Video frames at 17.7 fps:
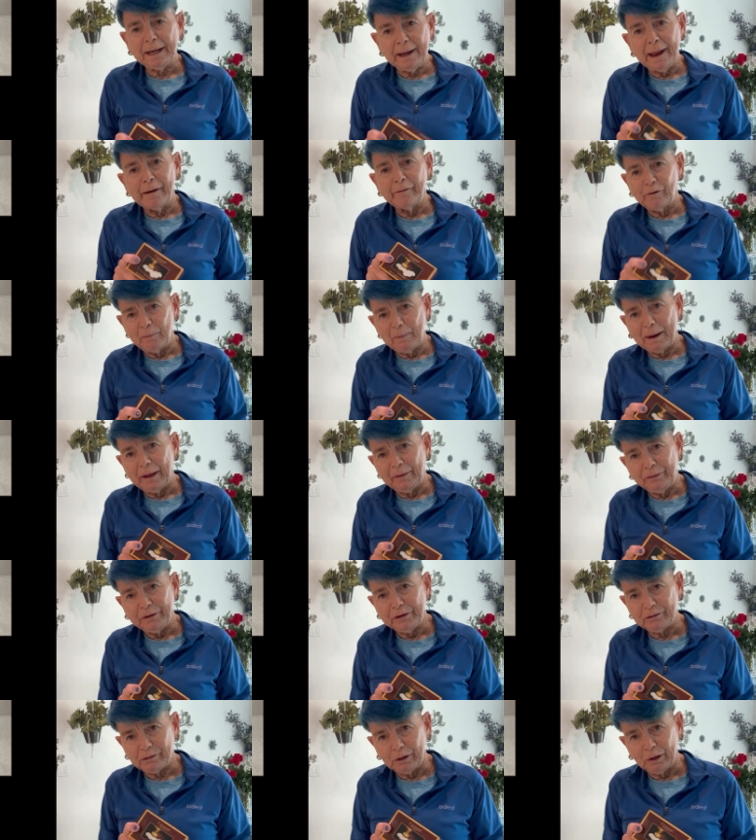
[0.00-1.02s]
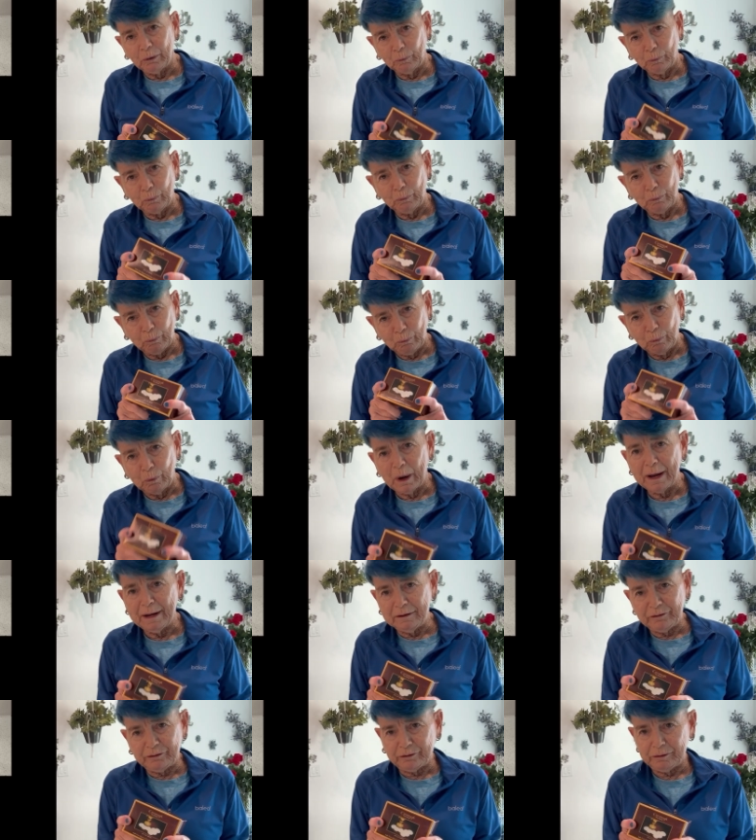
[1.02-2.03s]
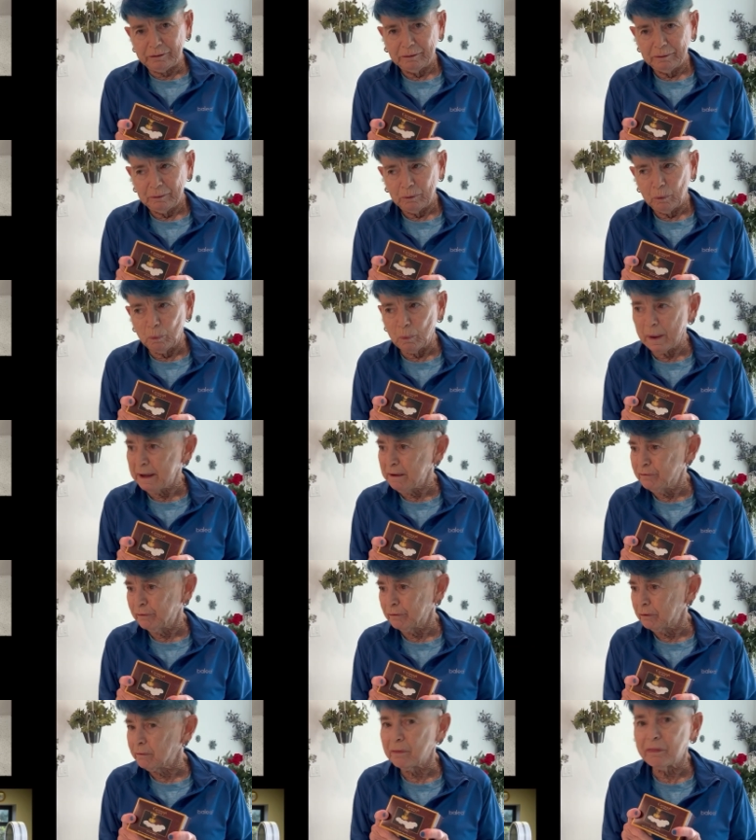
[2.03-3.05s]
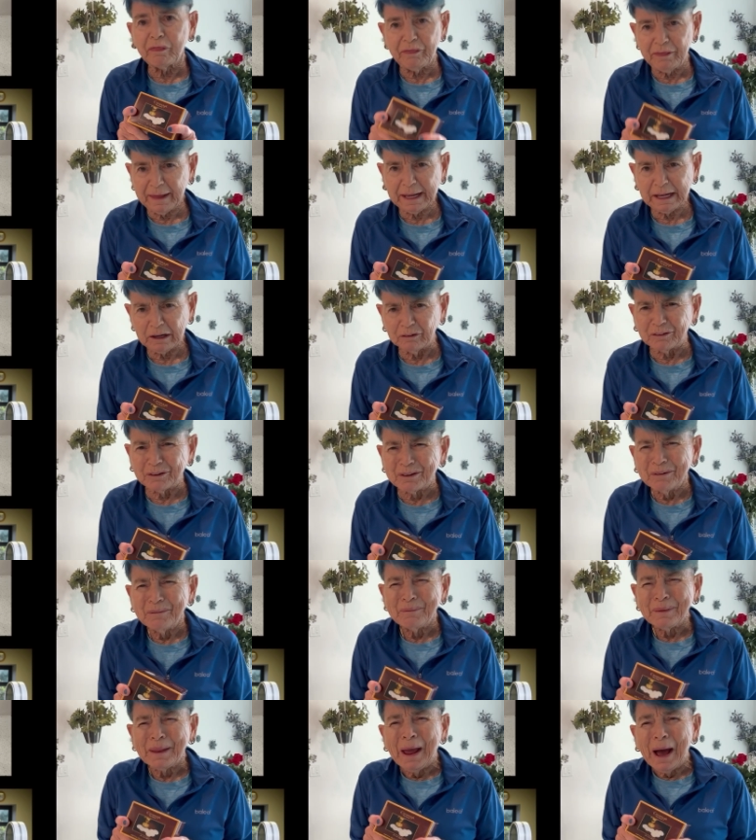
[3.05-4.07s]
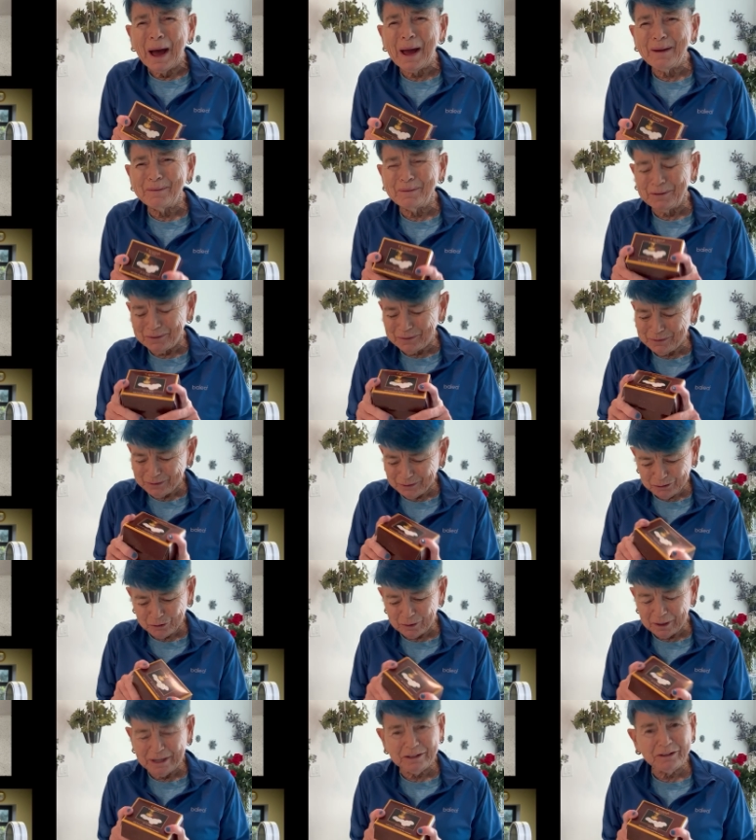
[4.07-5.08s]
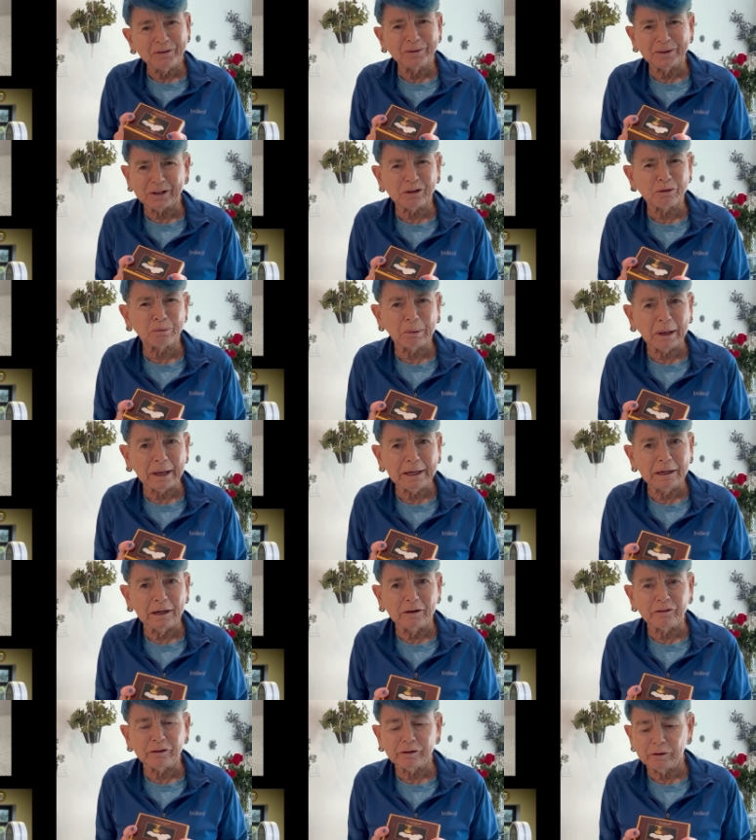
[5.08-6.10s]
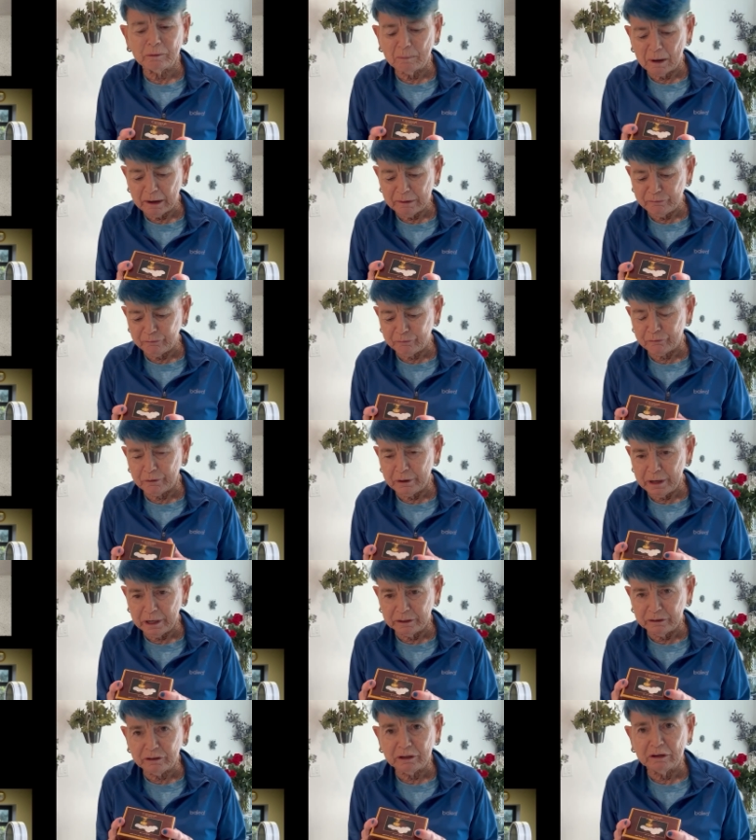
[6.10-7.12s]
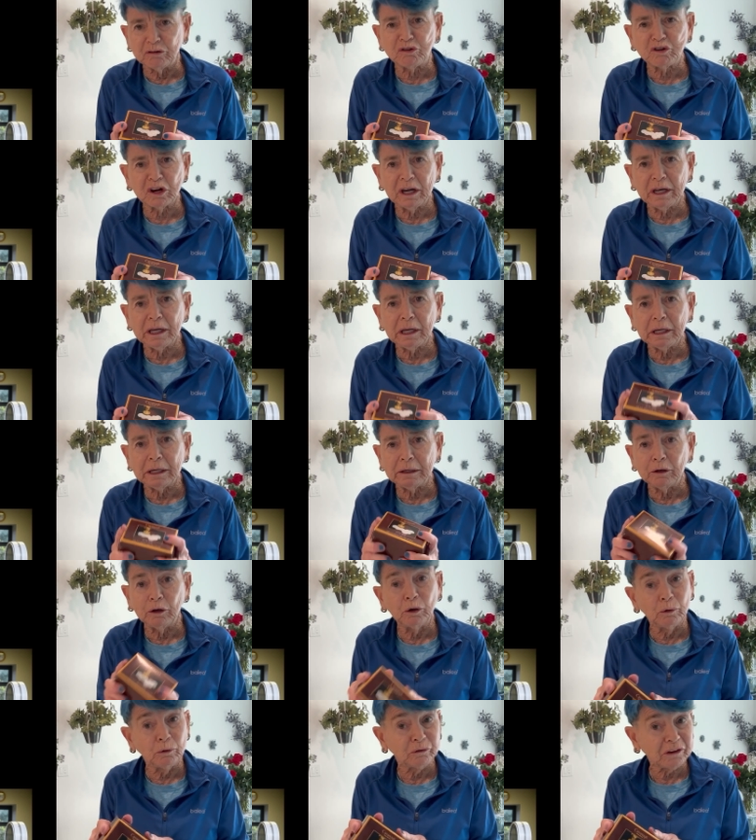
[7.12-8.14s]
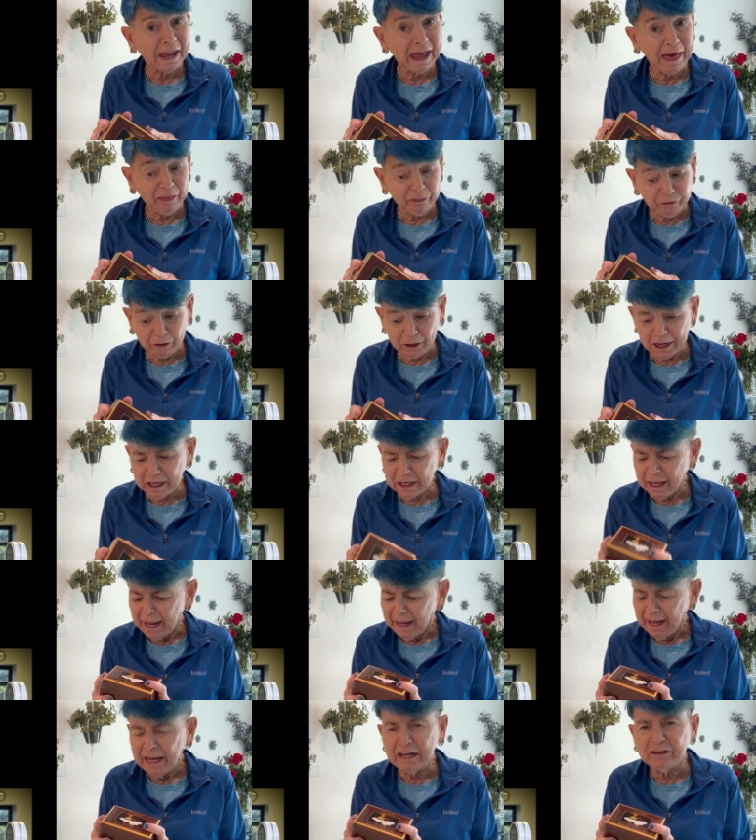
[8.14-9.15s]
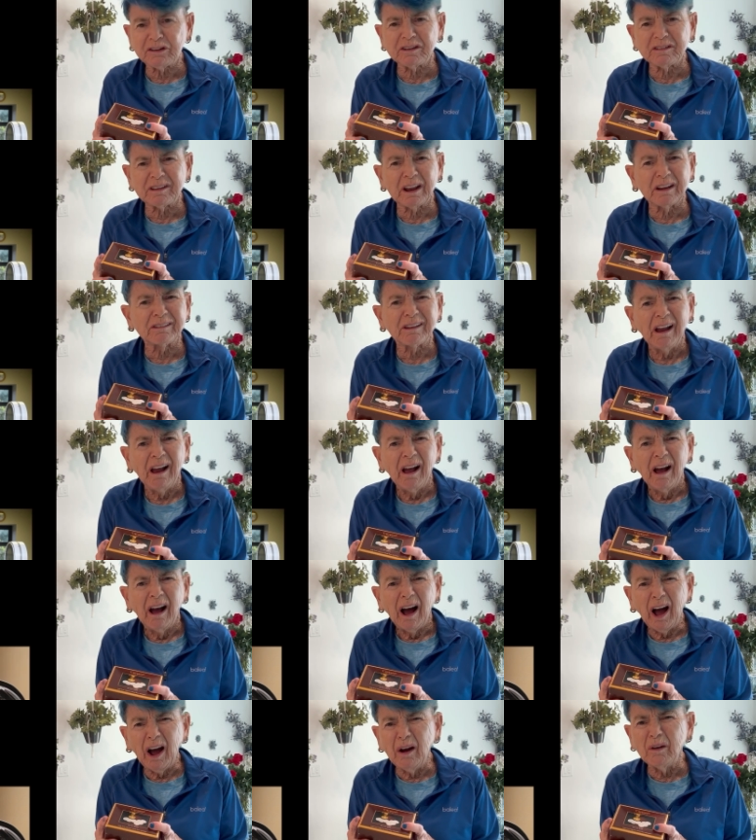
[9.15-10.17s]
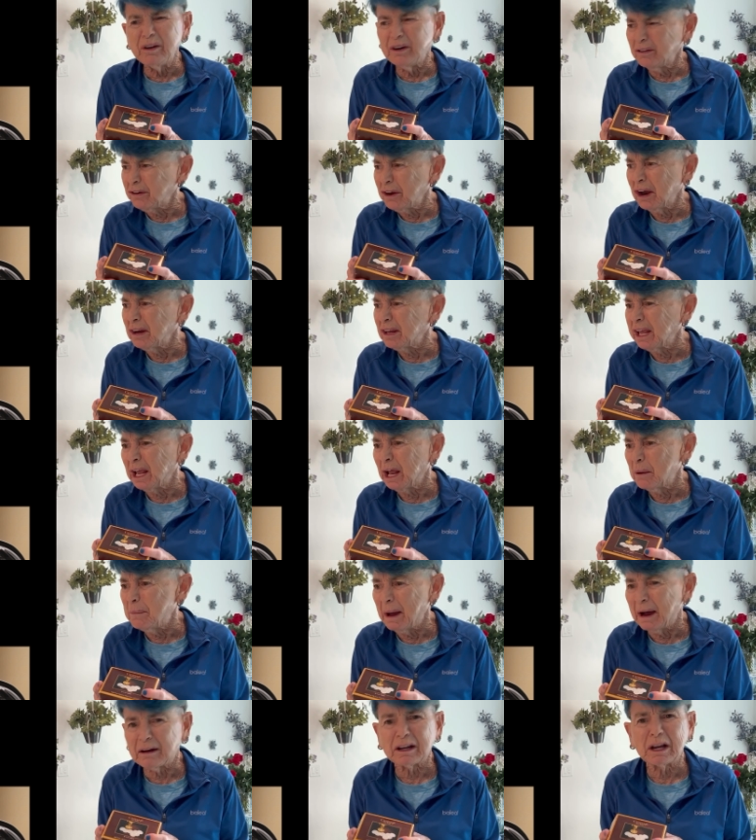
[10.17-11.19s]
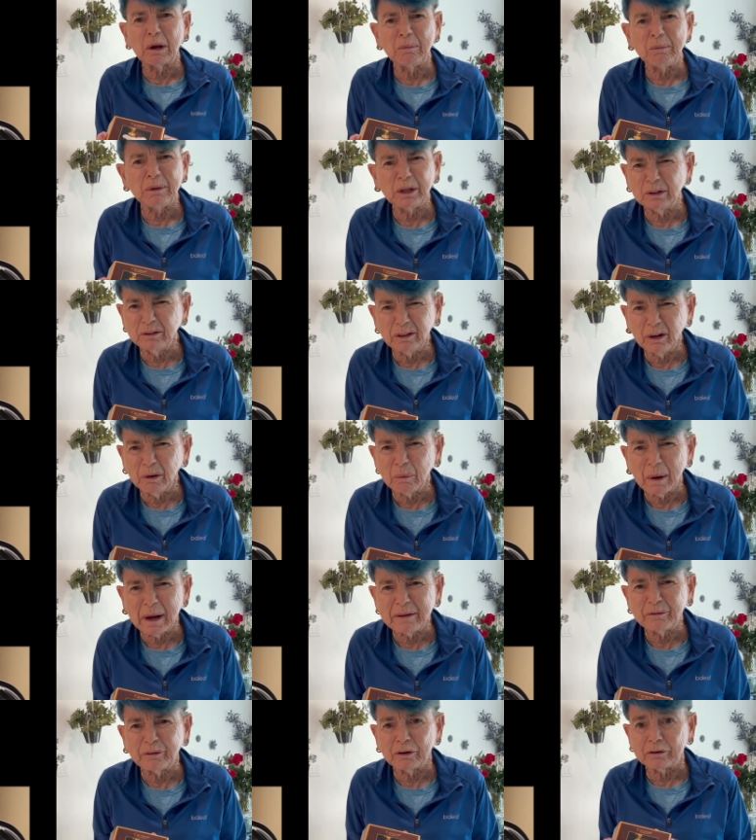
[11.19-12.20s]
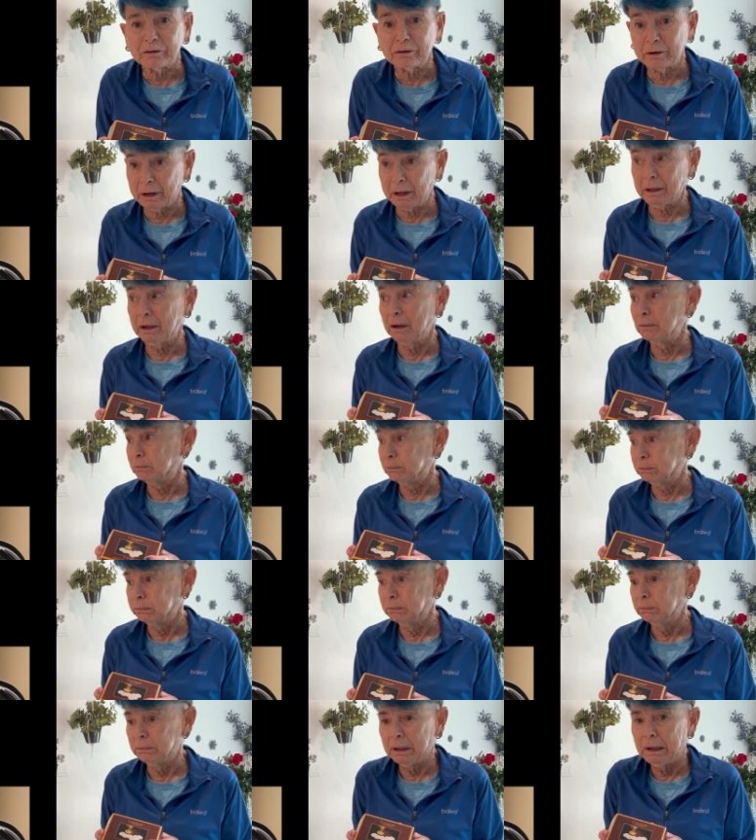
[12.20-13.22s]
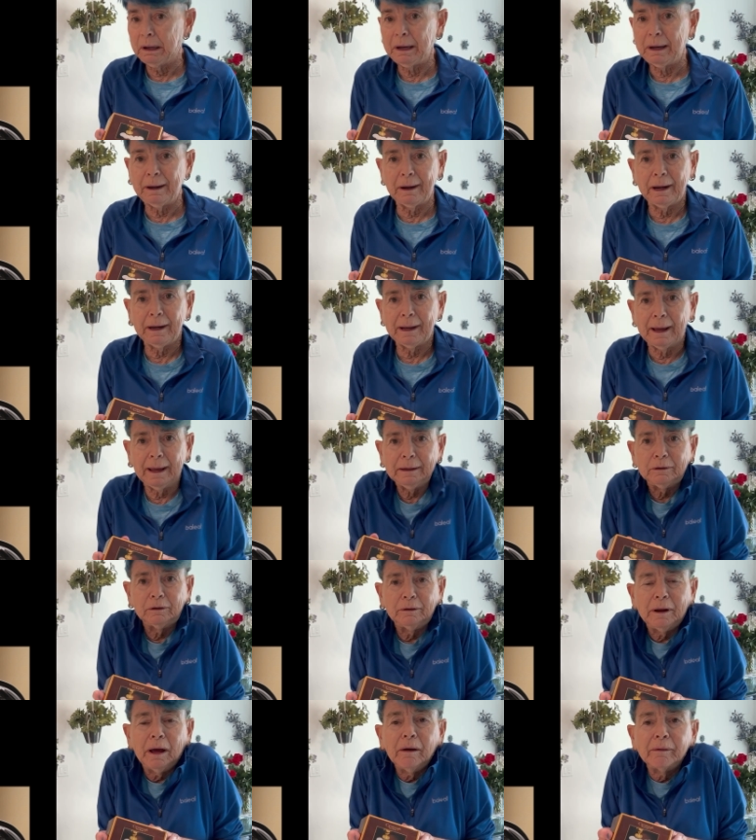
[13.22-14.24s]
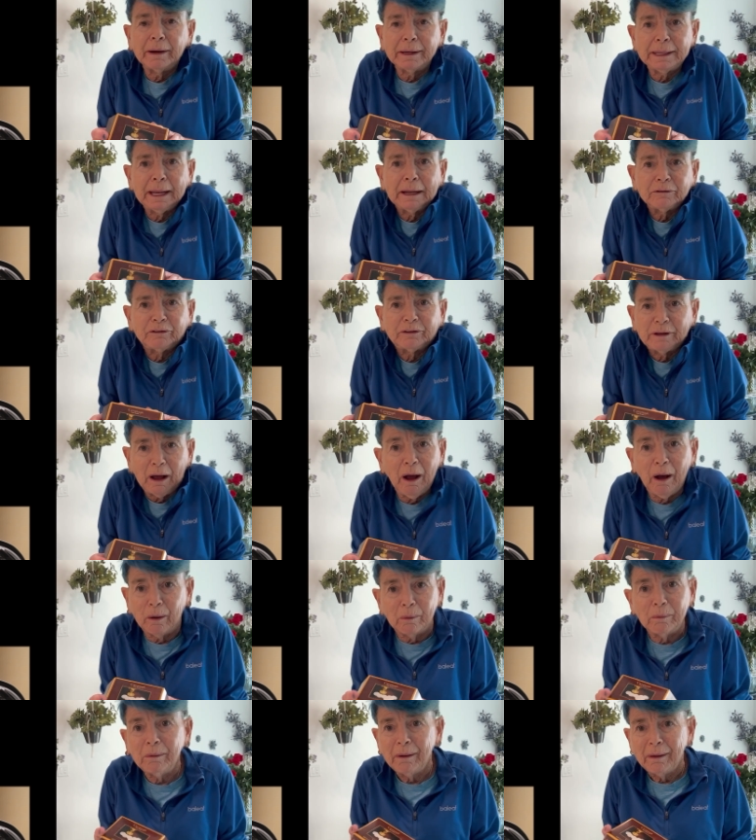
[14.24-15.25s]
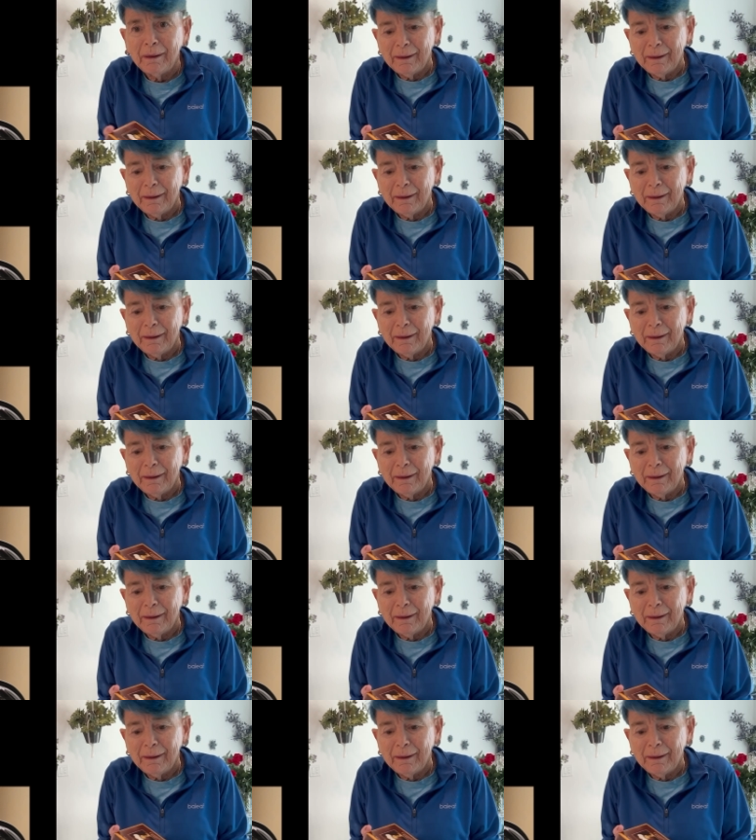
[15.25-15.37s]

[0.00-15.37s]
now about these little rice wafer things. I was trying to explain it to my friend Janine, who's Catholic, and she says, "Oh, you're talking about communion wafers." And I go, I don't know, I guess so.